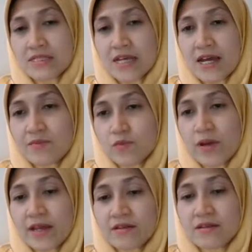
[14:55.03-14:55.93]
time
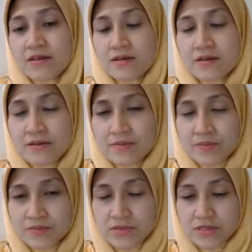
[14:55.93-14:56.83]
when
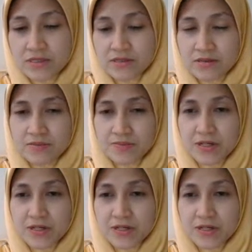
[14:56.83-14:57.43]
the